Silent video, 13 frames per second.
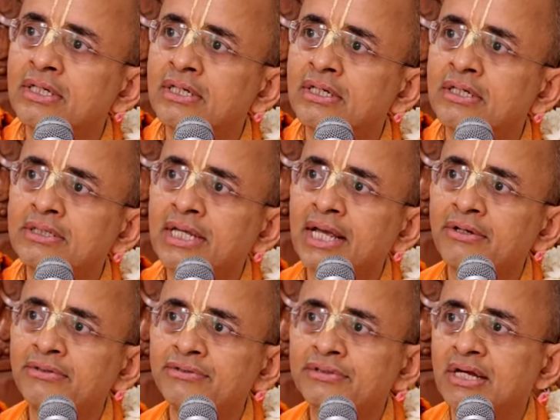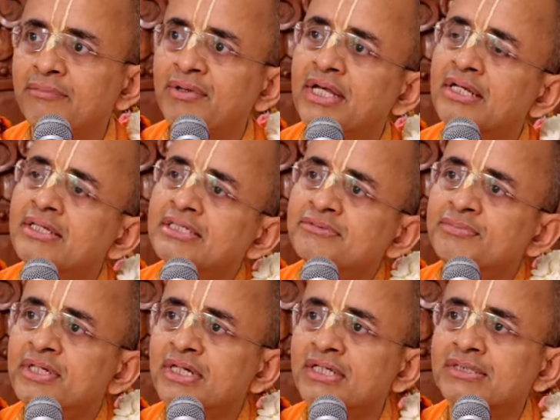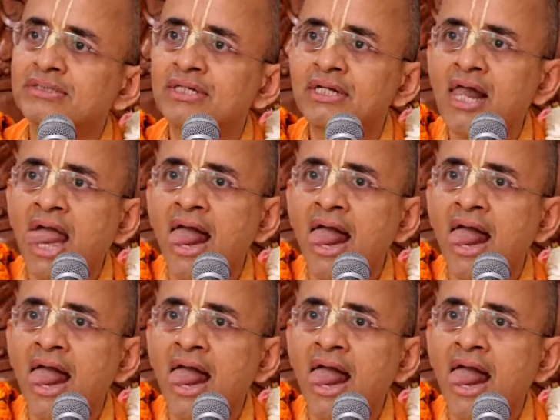the chaos coming is because